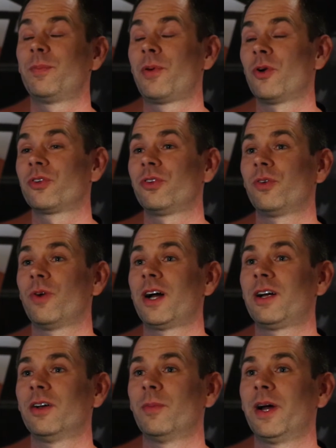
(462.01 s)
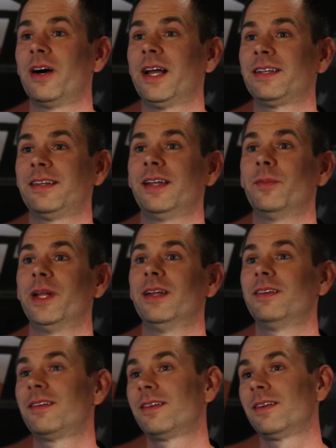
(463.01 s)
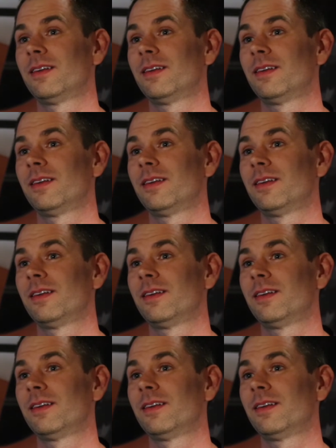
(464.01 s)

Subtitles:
a personal record by like 10 minutes.